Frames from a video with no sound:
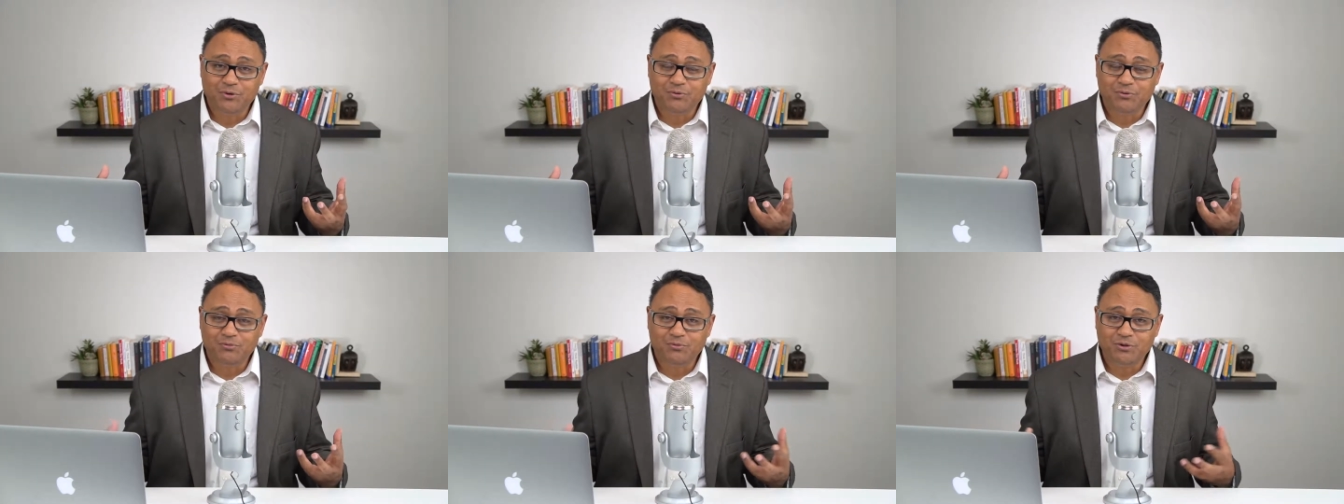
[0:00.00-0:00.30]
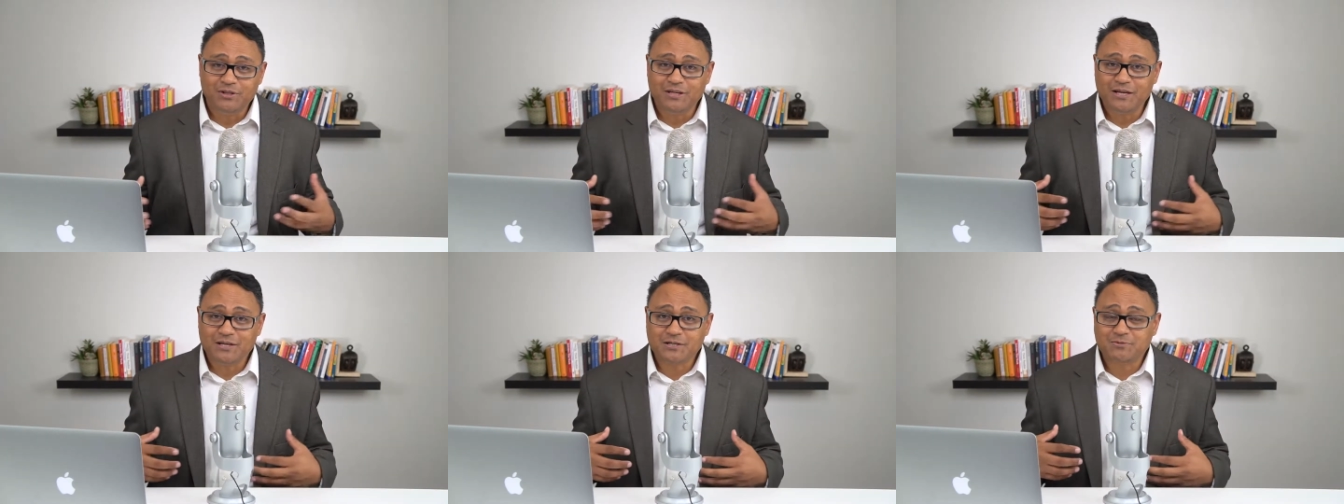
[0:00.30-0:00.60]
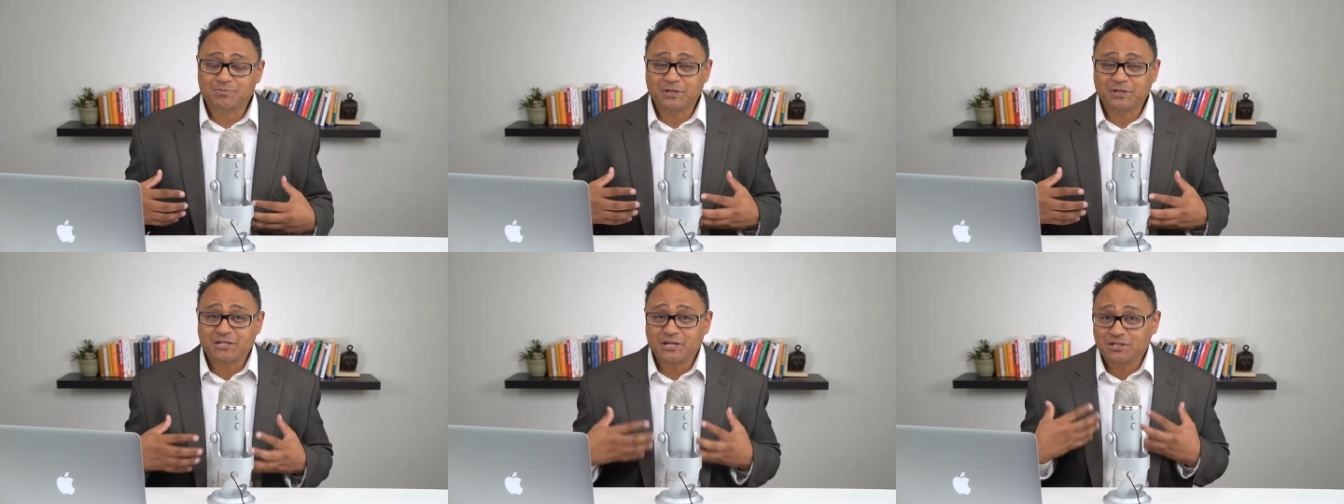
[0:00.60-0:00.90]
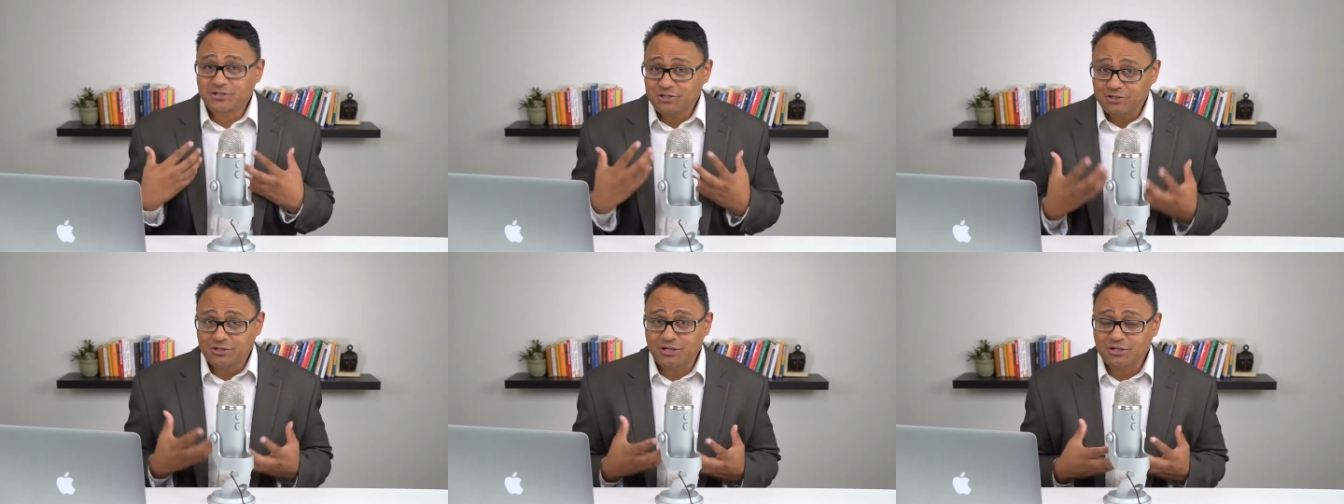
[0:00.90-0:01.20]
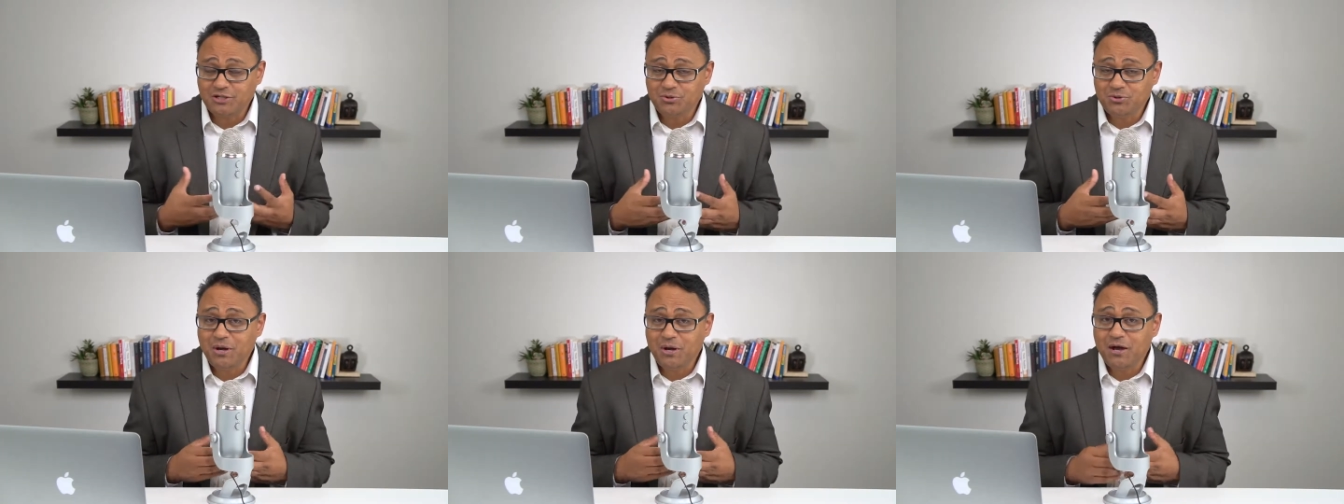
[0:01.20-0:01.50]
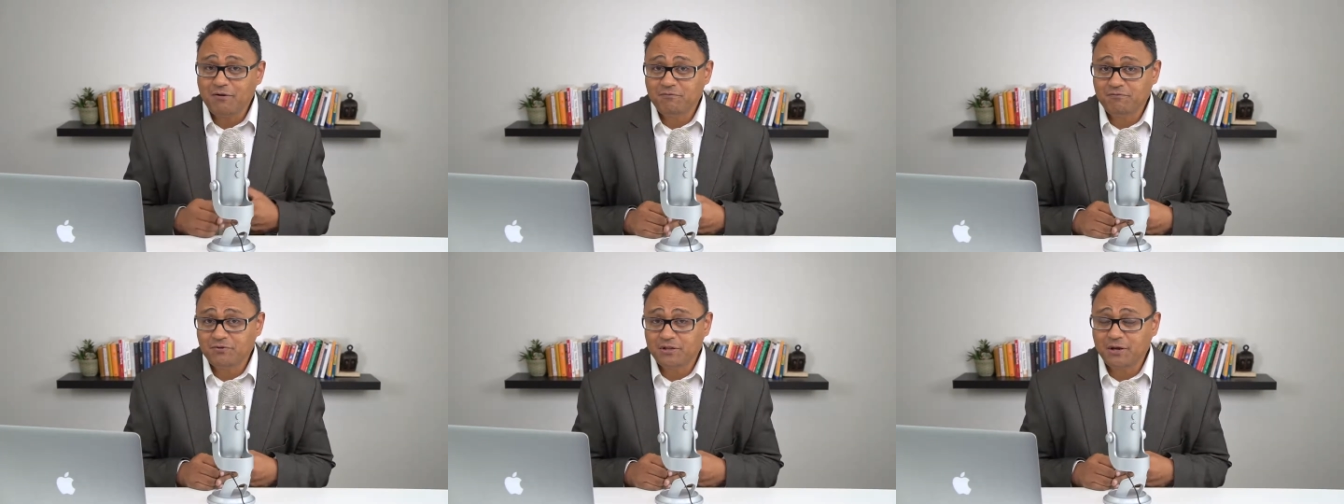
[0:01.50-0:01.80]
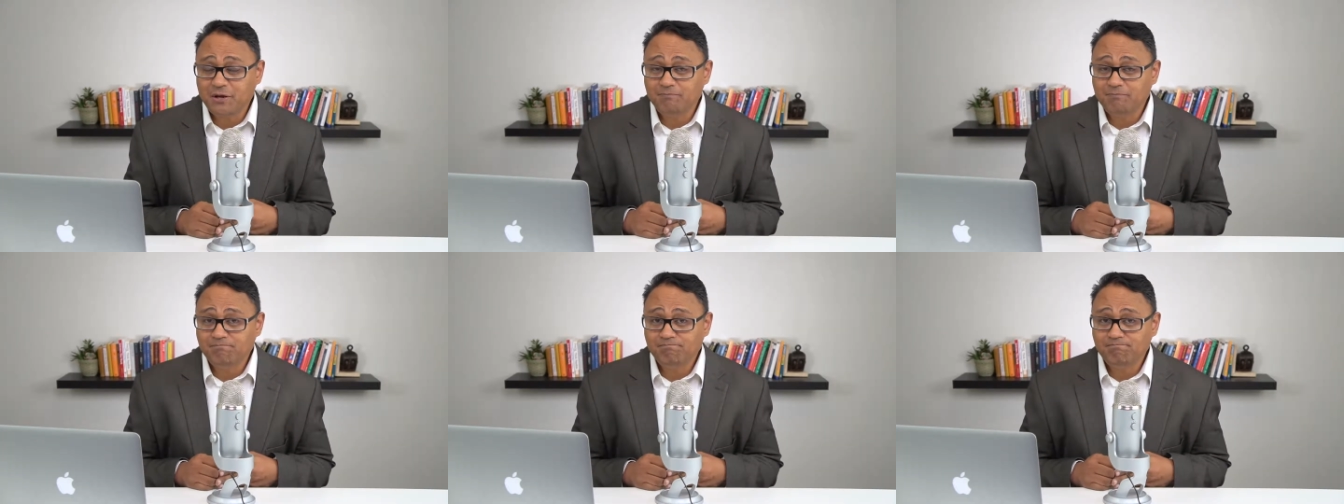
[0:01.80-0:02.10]
with the expectations that you have for
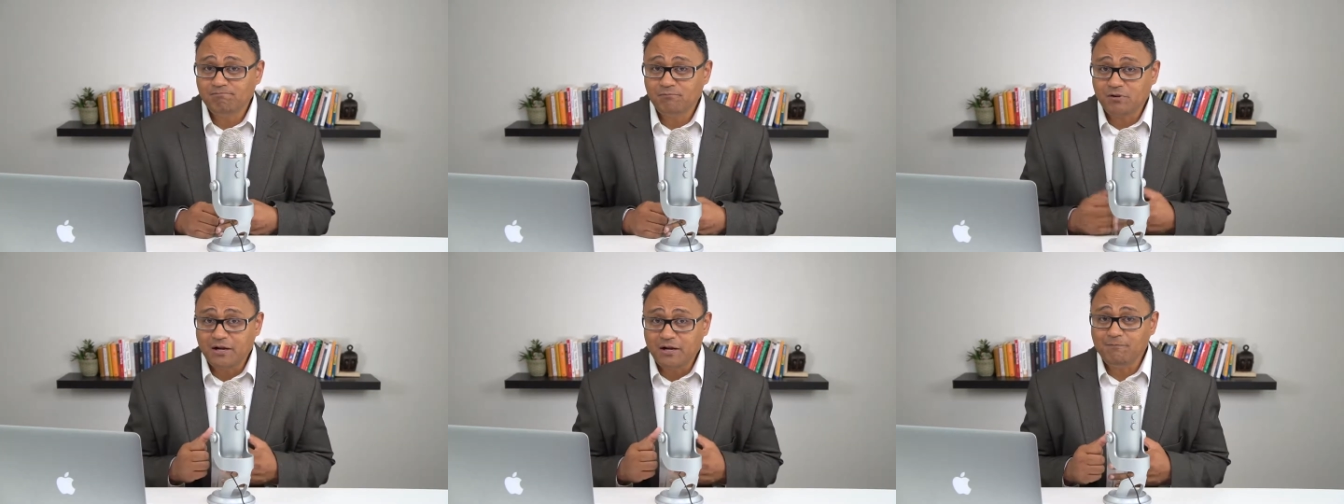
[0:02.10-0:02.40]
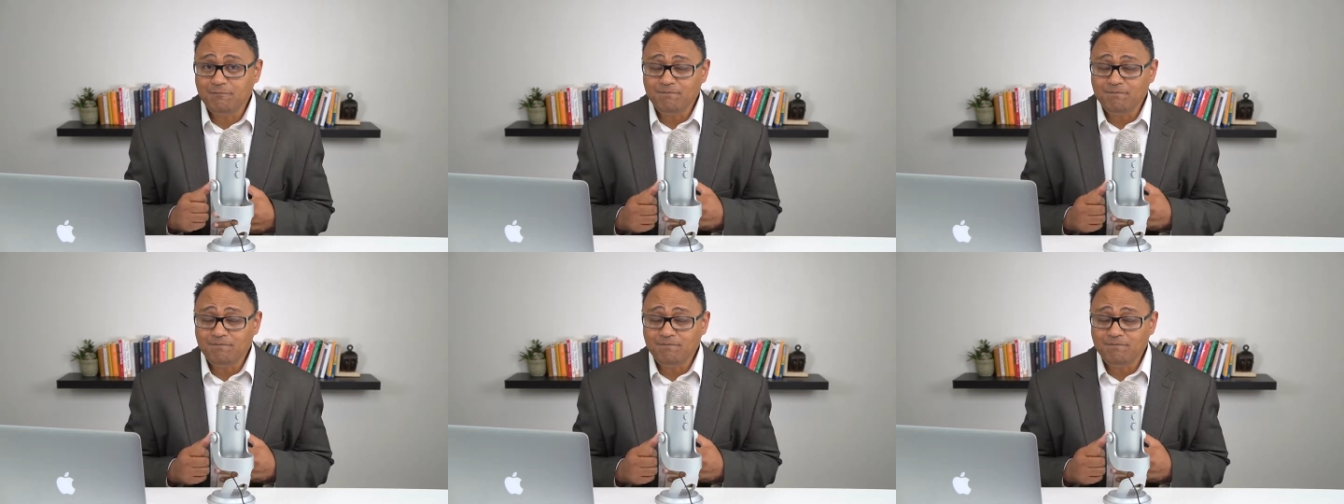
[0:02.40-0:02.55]
them, right?